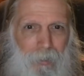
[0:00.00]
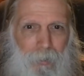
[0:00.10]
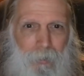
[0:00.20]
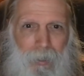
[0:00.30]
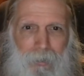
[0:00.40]

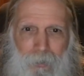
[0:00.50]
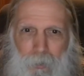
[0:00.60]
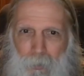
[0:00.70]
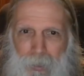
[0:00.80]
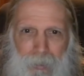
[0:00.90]
You can
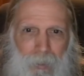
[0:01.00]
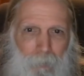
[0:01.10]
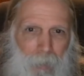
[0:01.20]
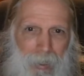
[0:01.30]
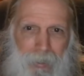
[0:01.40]
treat
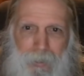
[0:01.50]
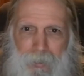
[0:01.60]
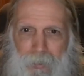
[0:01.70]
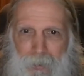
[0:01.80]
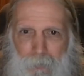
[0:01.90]
and manage
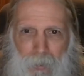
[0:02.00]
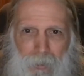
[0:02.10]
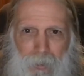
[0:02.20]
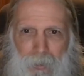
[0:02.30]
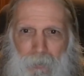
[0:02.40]
the
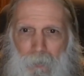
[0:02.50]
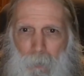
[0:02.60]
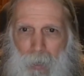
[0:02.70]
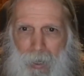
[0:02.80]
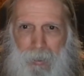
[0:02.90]
dysfunctions of the
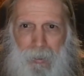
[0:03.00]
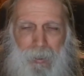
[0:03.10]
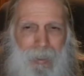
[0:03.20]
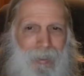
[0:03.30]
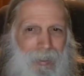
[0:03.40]
body
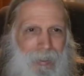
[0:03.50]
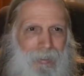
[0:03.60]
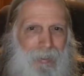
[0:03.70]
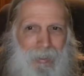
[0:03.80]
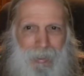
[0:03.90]

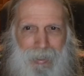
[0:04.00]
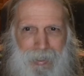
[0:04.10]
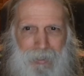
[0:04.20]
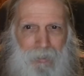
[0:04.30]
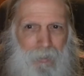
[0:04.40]
and
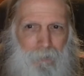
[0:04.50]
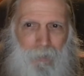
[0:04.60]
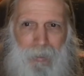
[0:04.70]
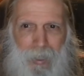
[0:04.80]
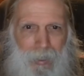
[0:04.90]
easily
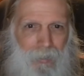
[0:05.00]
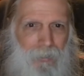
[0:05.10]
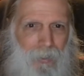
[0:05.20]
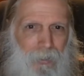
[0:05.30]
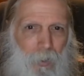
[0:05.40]

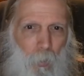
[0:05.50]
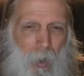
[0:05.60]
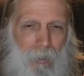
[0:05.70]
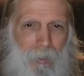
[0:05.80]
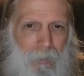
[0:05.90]
forget that the
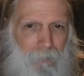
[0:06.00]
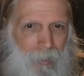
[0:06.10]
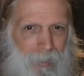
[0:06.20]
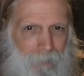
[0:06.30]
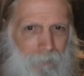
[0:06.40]
quality of
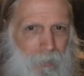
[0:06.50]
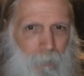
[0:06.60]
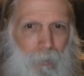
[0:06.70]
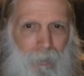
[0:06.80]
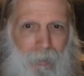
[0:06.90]
life is
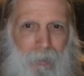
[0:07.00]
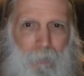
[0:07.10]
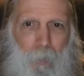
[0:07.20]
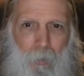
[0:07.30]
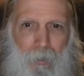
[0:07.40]
what is
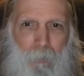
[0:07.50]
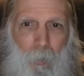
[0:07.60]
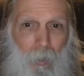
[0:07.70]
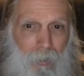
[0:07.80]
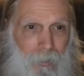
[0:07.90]
most
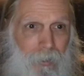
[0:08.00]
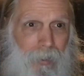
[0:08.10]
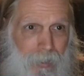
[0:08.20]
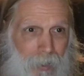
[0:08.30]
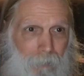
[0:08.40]
important to
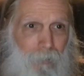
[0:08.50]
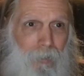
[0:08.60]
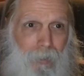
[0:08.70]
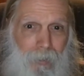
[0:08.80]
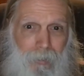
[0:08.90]
the
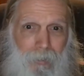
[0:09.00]
sufferer.